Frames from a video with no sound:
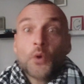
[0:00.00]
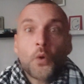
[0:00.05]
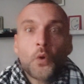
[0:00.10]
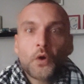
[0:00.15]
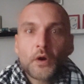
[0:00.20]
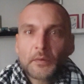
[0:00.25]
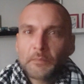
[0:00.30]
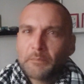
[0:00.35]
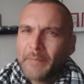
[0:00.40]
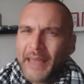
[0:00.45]

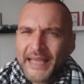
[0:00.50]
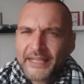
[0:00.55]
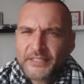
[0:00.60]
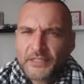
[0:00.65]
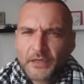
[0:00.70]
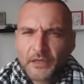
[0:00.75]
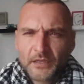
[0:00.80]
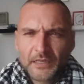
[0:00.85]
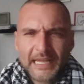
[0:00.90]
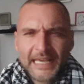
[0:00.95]
or
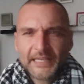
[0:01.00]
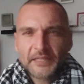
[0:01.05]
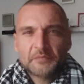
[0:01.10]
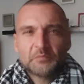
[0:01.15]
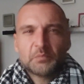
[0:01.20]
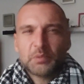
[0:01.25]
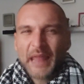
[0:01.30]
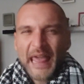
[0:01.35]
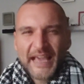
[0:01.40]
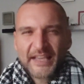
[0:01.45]
metal like
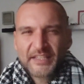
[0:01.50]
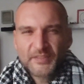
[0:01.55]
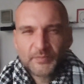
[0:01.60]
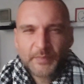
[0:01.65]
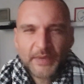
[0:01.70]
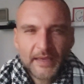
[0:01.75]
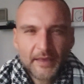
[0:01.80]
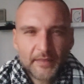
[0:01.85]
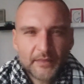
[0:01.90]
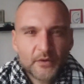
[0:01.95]

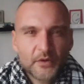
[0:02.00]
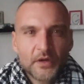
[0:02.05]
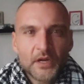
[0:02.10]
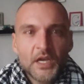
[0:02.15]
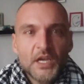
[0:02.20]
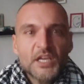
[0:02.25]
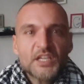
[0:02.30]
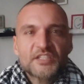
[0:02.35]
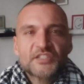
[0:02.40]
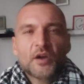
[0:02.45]
blacksmith or
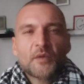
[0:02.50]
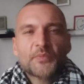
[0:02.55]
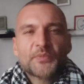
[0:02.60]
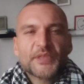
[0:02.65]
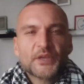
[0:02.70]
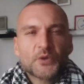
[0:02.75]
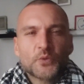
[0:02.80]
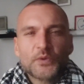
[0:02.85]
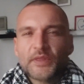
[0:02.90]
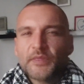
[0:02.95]

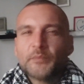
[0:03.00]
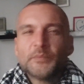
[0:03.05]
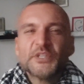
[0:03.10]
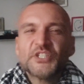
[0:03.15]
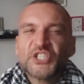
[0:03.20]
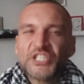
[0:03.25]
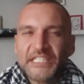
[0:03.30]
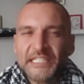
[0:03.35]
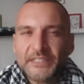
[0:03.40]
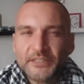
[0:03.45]
something with
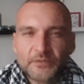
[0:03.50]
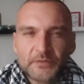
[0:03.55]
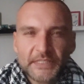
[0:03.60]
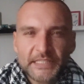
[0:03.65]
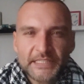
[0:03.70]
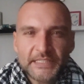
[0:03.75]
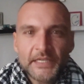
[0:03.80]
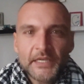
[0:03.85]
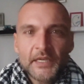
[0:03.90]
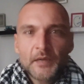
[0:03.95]

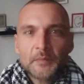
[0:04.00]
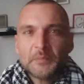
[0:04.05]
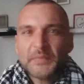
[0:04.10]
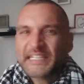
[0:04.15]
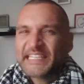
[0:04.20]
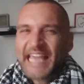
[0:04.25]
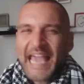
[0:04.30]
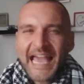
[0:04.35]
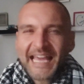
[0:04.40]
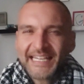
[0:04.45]
machinery,
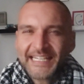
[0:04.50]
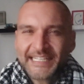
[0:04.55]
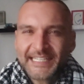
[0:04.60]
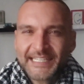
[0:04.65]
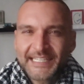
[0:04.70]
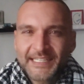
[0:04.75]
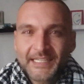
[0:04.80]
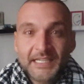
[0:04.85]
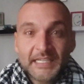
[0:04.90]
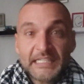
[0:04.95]

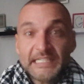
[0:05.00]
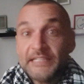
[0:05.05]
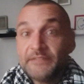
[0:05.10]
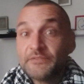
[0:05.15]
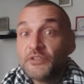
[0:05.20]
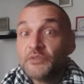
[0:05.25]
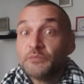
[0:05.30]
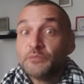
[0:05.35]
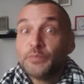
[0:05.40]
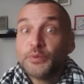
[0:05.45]
mechanic,
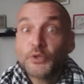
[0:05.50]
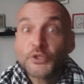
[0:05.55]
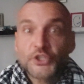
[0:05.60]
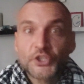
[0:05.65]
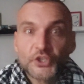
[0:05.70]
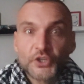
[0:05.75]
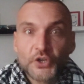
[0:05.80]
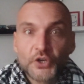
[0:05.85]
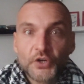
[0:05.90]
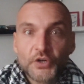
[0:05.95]
even
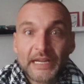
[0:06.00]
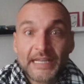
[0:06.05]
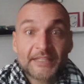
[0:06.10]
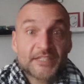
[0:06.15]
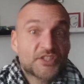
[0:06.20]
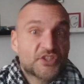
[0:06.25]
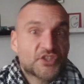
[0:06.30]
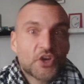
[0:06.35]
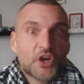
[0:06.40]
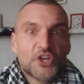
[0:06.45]
butcher
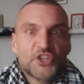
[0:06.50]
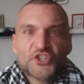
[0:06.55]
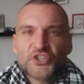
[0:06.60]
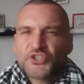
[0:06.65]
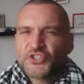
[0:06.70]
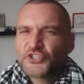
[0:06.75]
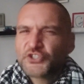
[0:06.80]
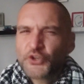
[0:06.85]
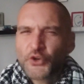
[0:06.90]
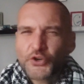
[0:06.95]
and such,
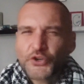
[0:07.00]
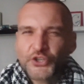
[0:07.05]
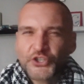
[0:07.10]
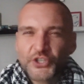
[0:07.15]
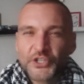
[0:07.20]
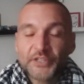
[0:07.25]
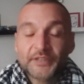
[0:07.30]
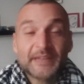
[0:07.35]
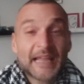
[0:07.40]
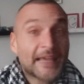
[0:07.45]

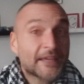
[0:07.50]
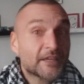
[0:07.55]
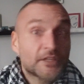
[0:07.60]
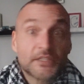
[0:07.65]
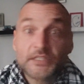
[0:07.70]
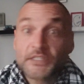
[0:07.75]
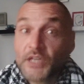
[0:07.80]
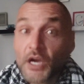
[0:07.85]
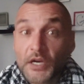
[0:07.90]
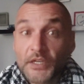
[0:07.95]
surgeon and
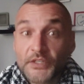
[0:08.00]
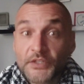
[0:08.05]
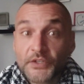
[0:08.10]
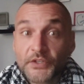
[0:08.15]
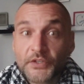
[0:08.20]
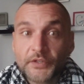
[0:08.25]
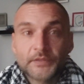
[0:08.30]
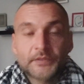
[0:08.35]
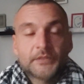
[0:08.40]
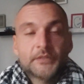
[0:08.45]

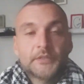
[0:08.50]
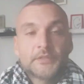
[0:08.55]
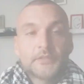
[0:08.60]
conductor.